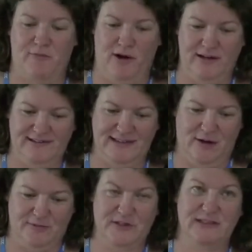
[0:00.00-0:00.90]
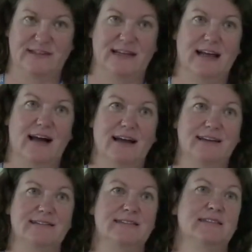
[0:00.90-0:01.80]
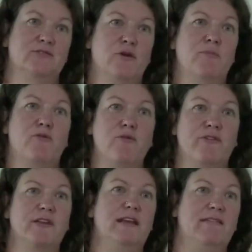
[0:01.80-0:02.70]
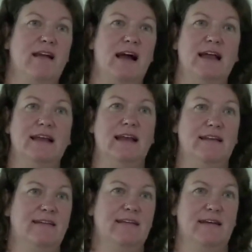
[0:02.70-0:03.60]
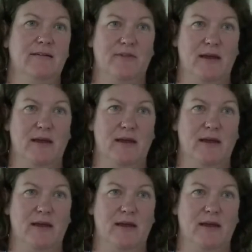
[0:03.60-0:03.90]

policy options and guidance to improve the design and uh,